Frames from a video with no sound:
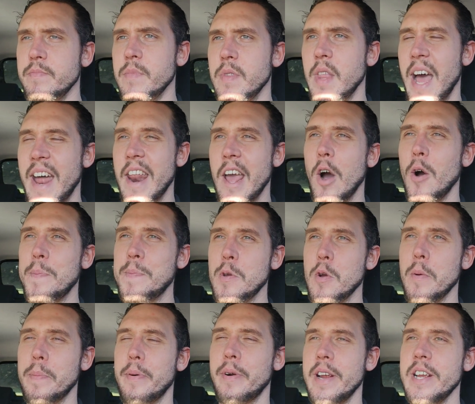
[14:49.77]
that help
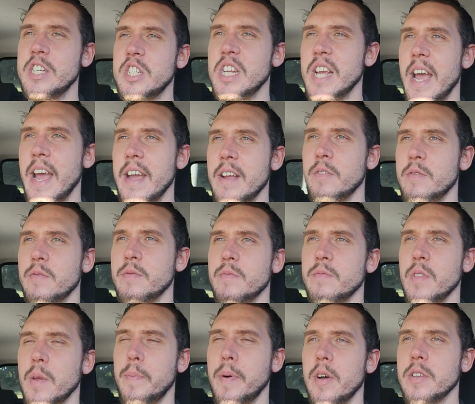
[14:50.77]
you appreciate
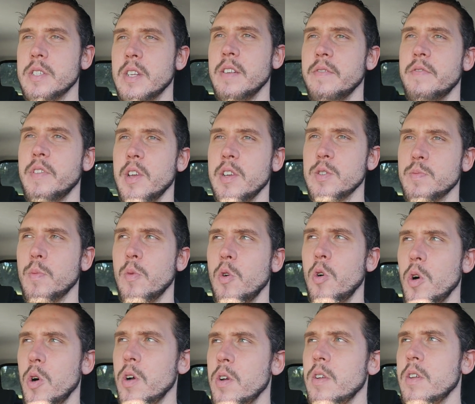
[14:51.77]
the positive things
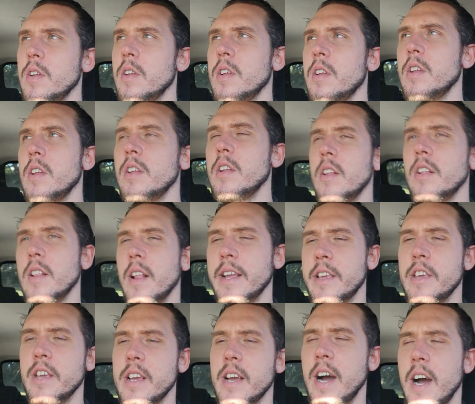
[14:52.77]
more.
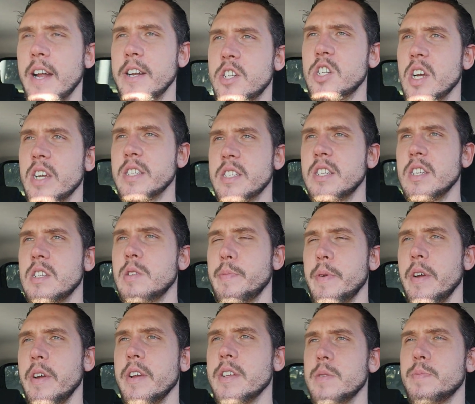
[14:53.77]
Like, you can't just
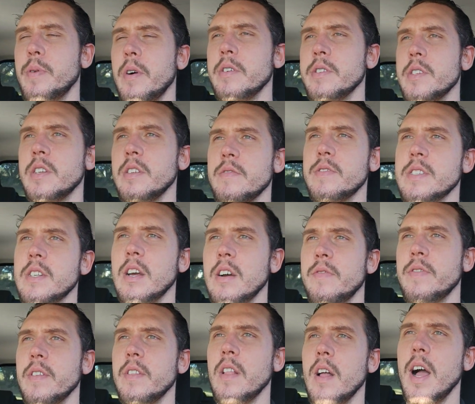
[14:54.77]
experience positive stuff
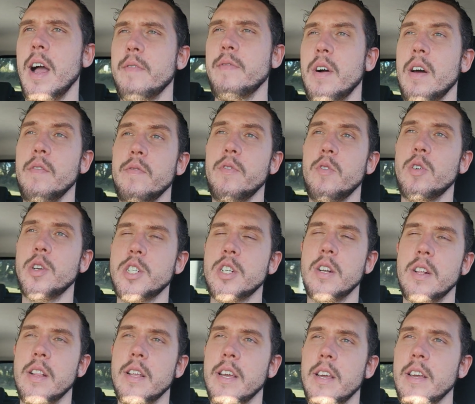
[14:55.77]
in life,
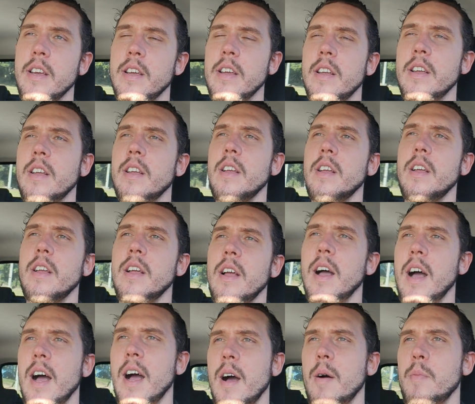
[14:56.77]
unfortunately.
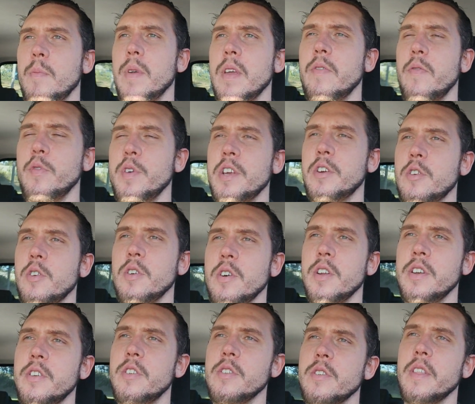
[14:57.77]
If we
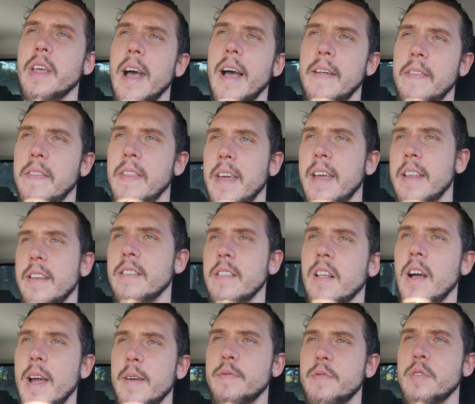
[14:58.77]
could do that, then
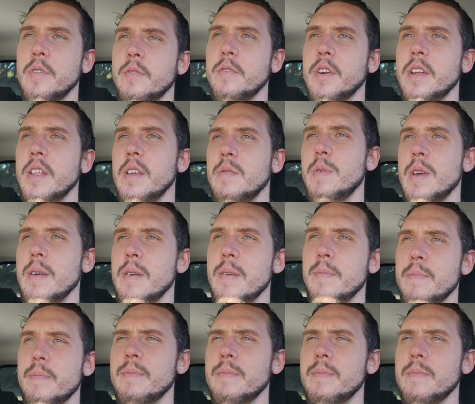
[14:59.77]
life wouldn't really be